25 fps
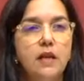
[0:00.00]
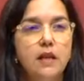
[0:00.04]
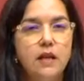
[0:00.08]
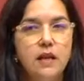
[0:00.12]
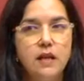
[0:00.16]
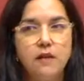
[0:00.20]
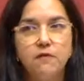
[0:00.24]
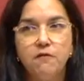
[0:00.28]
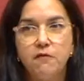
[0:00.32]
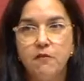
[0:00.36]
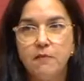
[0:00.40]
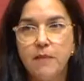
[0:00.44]

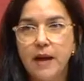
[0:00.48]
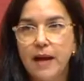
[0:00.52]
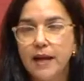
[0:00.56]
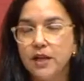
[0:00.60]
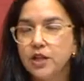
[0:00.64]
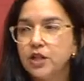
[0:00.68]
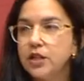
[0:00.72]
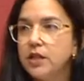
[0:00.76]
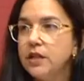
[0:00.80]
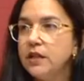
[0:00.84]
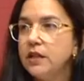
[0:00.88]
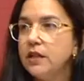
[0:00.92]

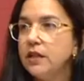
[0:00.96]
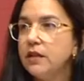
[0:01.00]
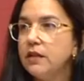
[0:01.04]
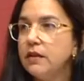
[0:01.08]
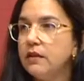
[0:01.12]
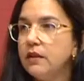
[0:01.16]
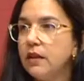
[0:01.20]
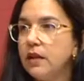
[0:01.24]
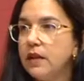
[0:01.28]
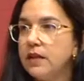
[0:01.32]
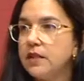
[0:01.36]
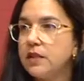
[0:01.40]
information
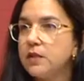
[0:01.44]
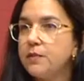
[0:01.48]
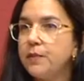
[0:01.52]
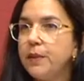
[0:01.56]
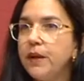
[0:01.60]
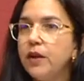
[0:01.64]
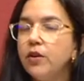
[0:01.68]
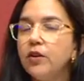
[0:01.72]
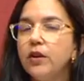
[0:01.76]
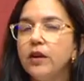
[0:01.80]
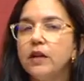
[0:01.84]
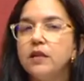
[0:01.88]
and
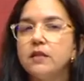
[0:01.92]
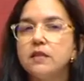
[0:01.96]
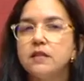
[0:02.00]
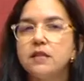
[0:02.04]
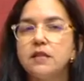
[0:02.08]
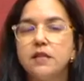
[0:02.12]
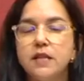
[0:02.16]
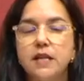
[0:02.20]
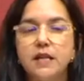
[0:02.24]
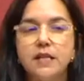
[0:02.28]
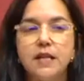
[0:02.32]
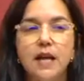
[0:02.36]
experience
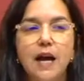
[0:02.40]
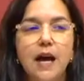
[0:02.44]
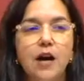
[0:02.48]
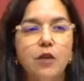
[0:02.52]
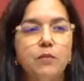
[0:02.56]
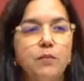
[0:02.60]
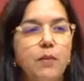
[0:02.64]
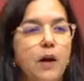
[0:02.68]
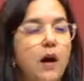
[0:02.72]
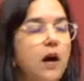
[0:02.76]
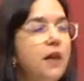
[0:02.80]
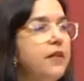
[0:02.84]

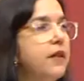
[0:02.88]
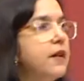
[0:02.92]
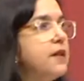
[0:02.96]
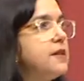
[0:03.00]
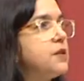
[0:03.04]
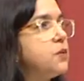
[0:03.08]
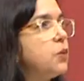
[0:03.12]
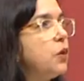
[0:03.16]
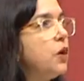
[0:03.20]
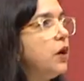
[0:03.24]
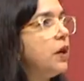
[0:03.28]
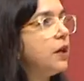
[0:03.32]
detailed by
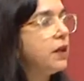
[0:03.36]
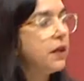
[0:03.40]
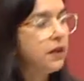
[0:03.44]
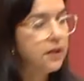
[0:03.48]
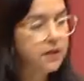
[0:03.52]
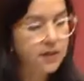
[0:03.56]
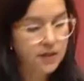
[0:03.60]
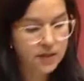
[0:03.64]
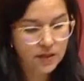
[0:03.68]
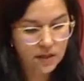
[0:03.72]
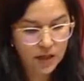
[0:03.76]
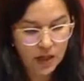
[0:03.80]
these
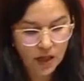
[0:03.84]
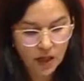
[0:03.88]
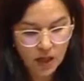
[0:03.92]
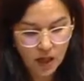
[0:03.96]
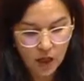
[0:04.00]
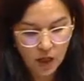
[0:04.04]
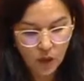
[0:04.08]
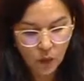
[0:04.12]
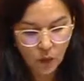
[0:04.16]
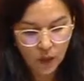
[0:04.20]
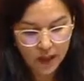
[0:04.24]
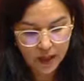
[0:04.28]
workers,
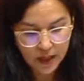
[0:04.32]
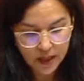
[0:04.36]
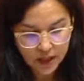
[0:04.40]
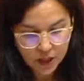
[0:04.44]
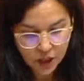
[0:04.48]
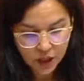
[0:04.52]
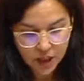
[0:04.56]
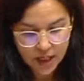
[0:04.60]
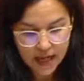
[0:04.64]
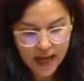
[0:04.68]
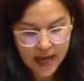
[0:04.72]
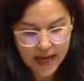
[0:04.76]
we
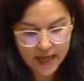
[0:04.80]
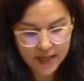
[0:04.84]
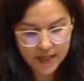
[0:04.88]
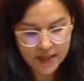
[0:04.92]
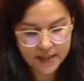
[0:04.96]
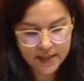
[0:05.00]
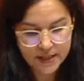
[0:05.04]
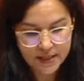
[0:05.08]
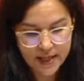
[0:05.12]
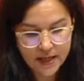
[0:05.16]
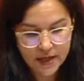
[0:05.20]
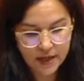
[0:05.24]
initiated a
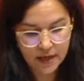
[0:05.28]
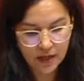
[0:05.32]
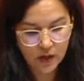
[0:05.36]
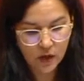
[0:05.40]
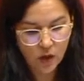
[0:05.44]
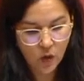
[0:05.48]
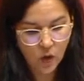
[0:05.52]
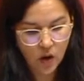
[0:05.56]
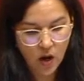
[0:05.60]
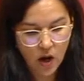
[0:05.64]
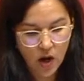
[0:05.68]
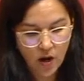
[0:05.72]
Senate
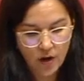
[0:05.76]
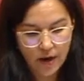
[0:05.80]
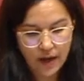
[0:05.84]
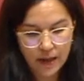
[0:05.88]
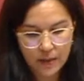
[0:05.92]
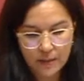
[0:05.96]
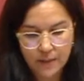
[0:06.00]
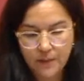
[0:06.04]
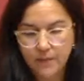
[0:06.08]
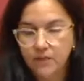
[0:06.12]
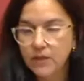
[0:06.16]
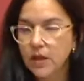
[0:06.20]
inquiry
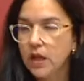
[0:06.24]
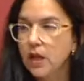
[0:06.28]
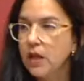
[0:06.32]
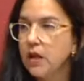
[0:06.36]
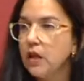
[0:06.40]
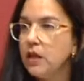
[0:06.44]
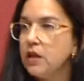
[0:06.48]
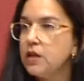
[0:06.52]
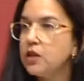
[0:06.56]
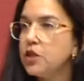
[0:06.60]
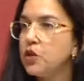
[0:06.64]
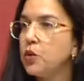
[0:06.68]

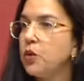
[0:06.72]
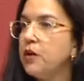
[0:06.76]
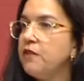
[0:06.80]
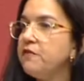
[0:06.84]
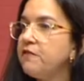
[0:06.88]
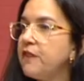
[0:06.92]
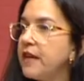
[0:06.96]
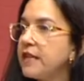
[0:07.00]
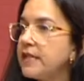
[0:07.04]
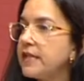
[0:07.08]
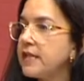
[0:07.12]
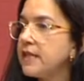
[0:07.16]
to
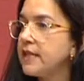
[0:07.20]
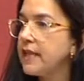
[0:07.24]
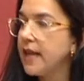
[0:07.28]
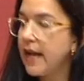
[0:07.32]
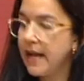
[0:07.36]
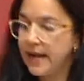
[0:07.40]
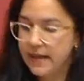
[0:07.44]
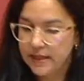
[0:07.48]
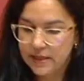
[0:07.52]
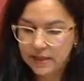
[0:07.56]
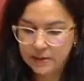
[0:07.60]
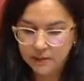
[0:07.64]

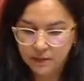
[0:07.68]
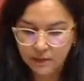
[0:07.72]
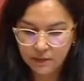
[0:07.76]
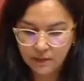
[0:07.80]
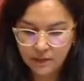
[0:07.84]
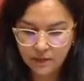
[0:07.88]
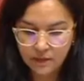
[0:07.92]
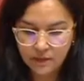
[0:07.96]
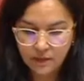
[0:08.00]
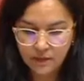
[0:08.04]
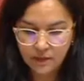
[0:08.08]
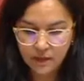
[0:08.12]
investigate
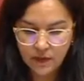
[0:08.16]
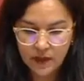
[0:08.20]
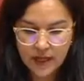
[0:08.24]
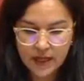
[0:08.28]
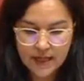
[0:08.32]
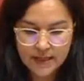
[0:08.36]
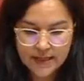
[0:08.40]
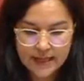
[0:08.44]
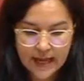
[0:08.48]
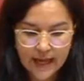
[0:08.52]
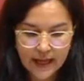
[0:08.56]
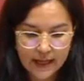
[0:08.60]

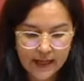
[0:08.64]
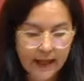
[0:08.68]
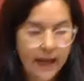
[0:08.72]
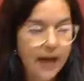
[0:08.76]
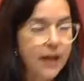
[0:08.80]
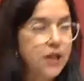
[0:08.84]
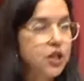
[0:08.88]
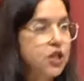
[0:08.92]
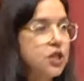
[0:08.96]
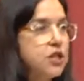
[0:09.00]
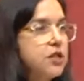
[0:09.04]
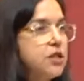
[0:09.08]
these
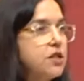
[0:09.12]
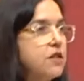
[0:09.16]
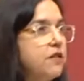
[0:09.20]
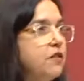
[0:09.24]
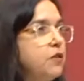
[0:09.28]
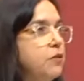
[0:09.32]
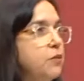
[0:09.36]
allegations of